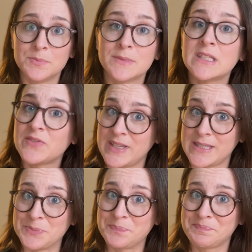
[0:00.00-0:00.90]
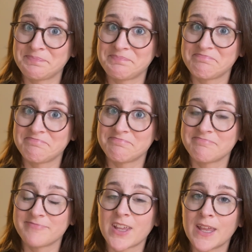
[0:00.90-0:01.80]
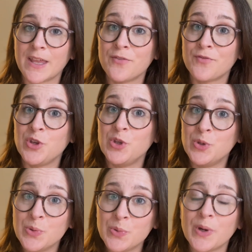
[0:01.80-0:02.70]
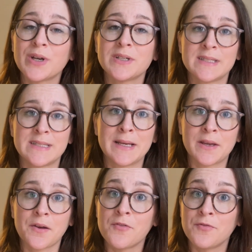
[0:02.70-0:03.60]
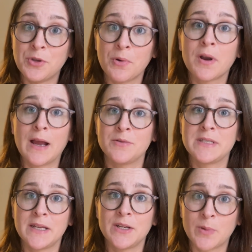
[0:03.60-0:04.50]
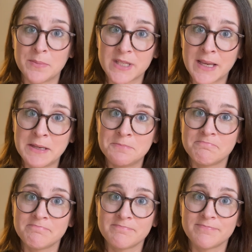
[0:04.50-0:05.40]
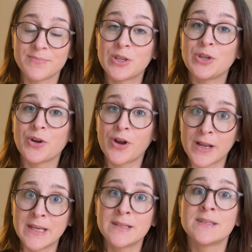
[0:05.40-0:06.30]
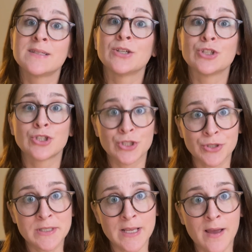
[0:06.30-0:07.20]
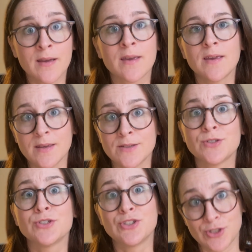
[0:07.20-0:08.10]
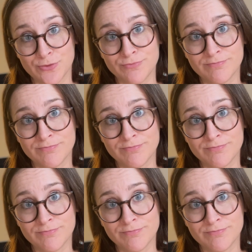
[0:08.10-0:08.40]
let's face it, if you are sick of your outdated website, your audience sure as heck is too.